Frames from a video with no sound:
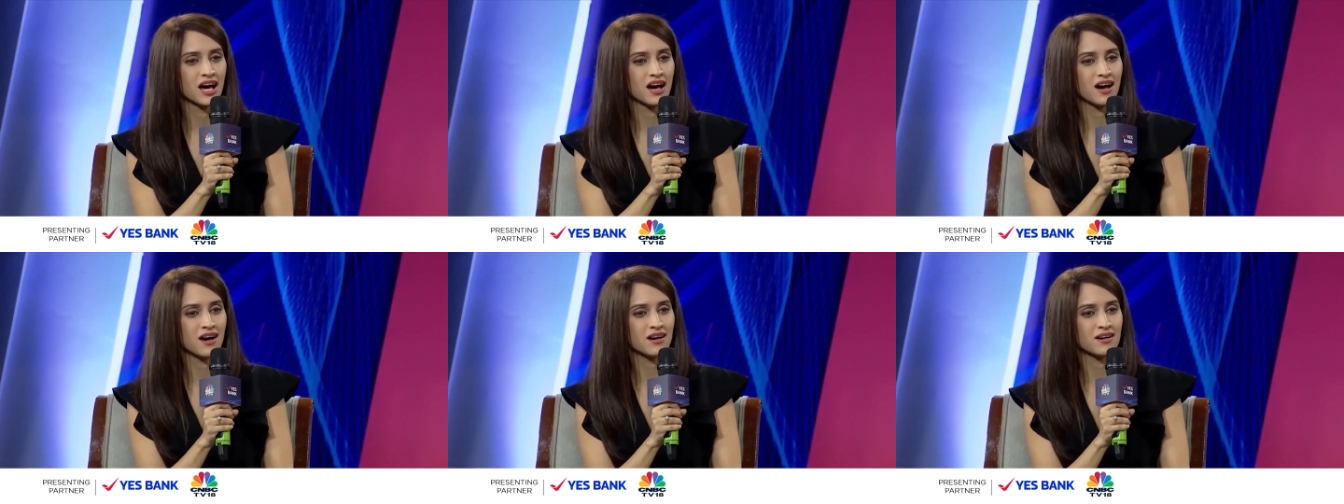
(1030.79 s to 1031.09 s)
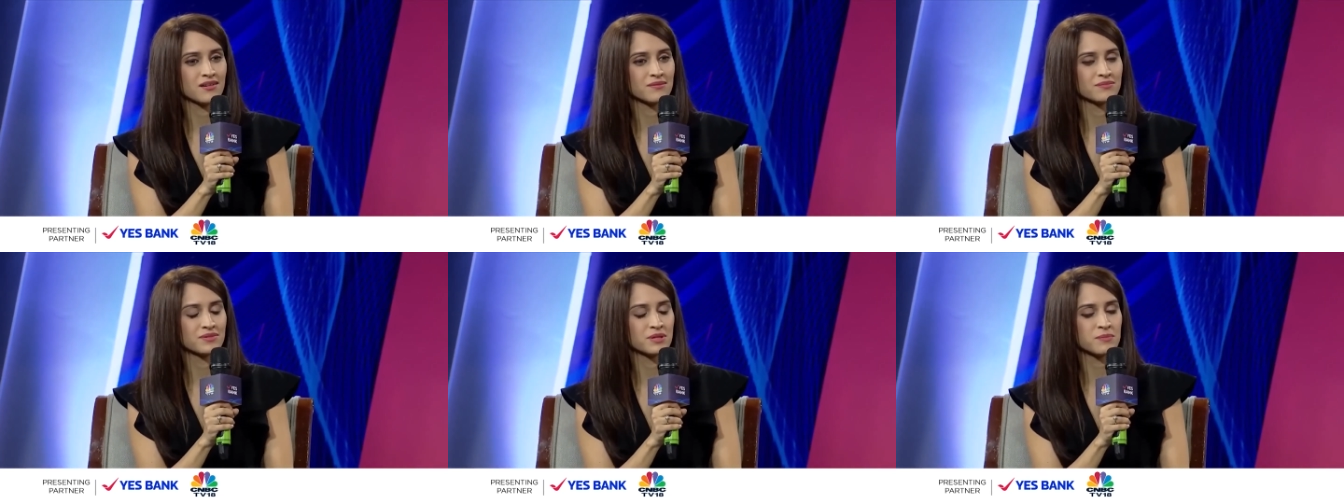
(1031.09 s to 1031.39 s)

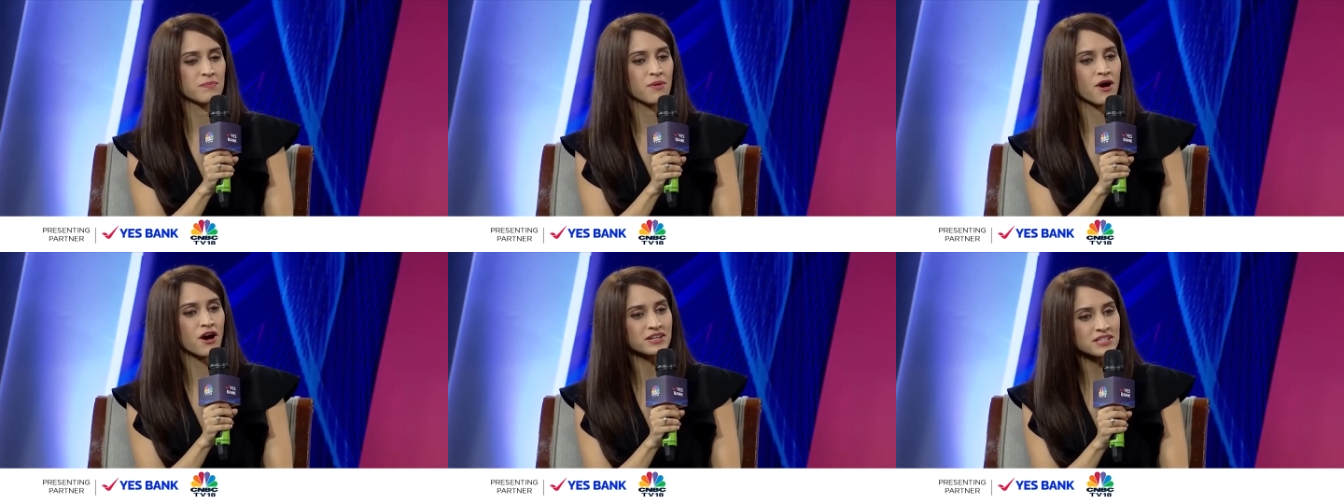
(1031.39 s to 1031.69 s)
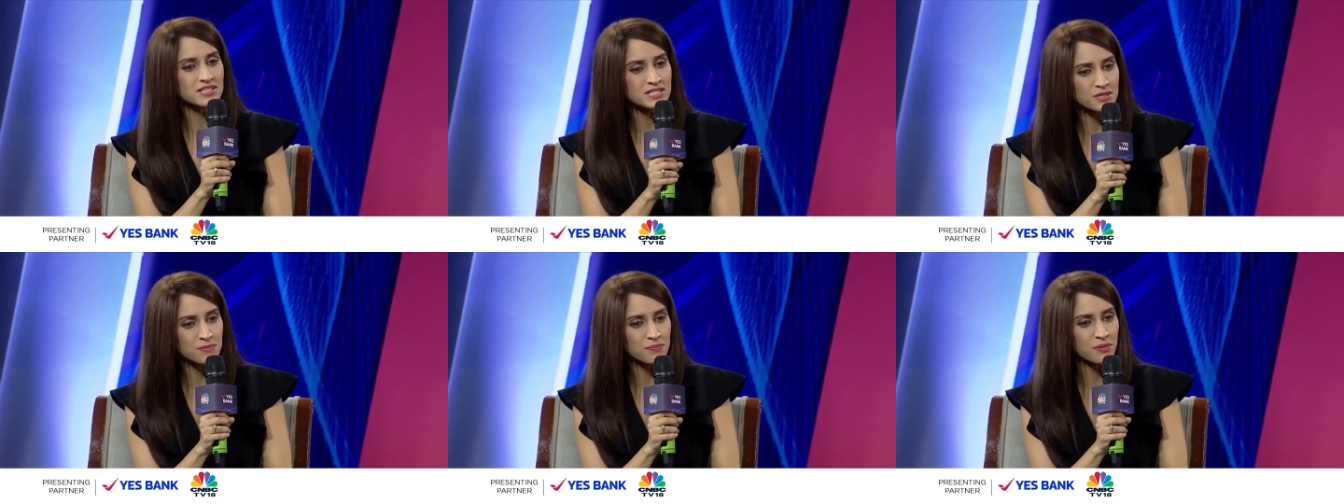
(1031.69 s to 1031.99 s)
the
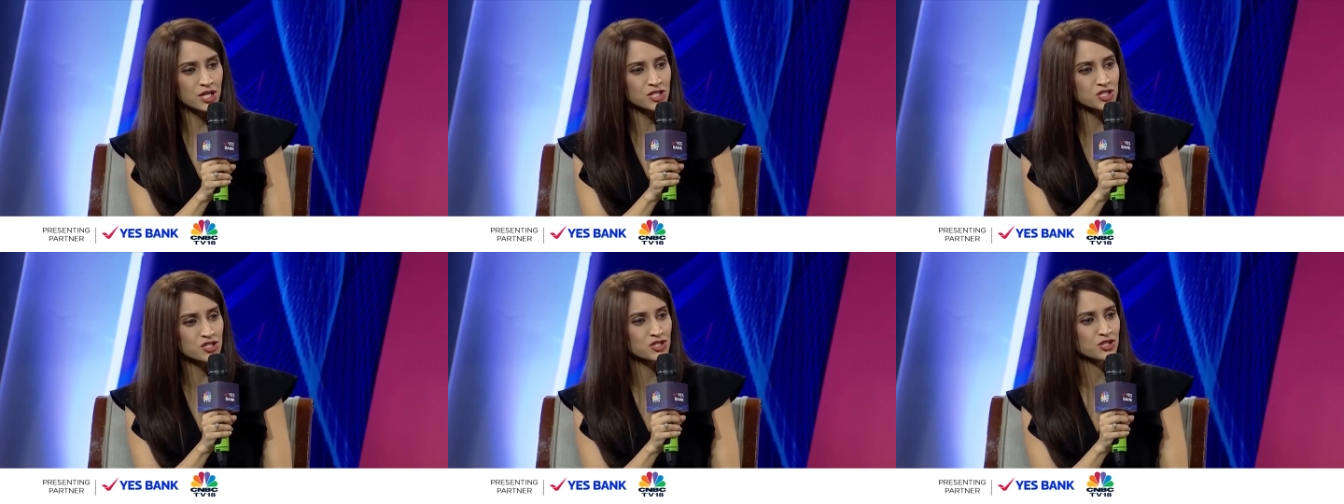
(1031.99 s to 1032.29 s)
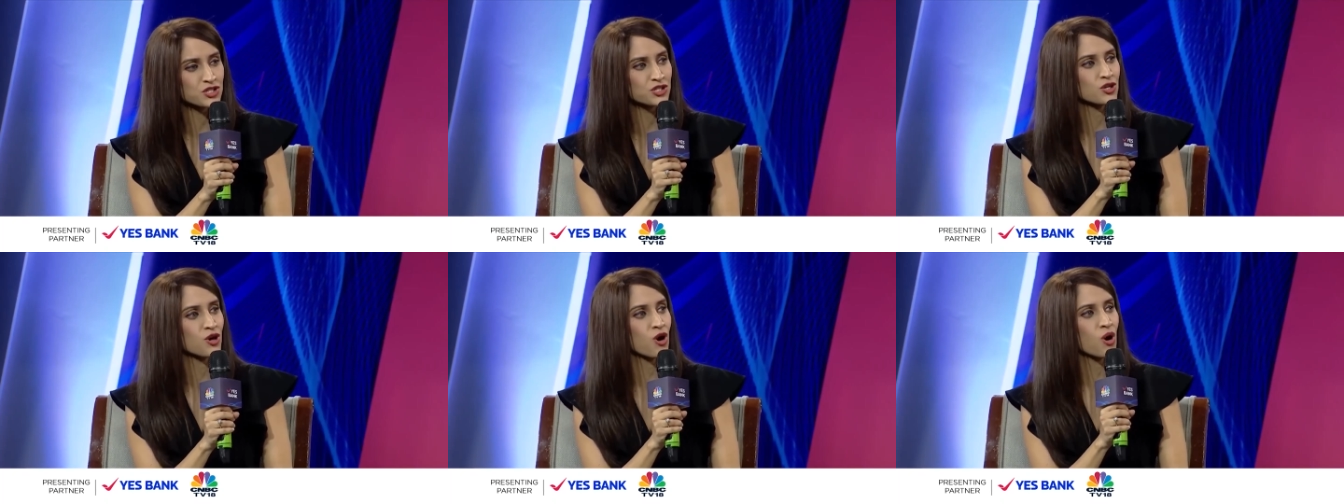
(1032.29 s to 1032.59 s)

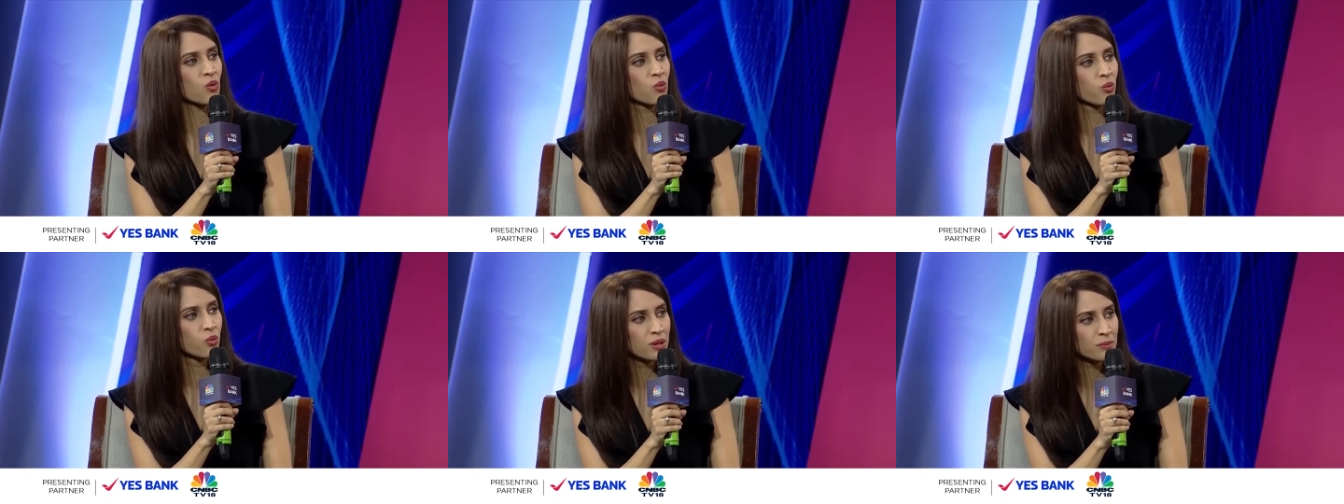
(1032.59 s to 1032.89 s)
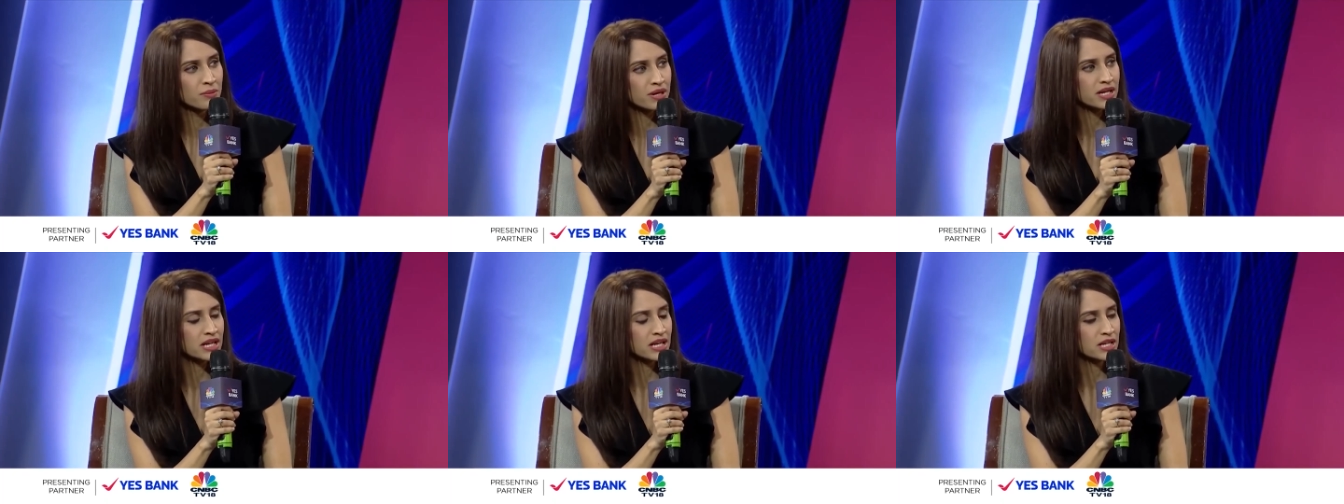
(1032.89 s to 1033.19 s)
participation of
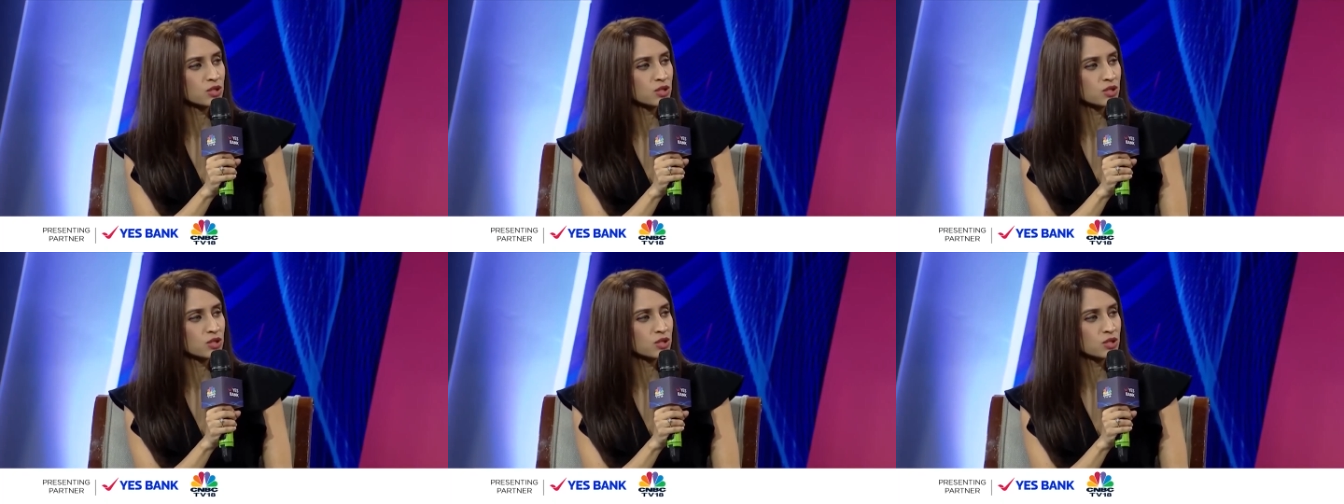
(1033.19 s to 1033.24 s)
women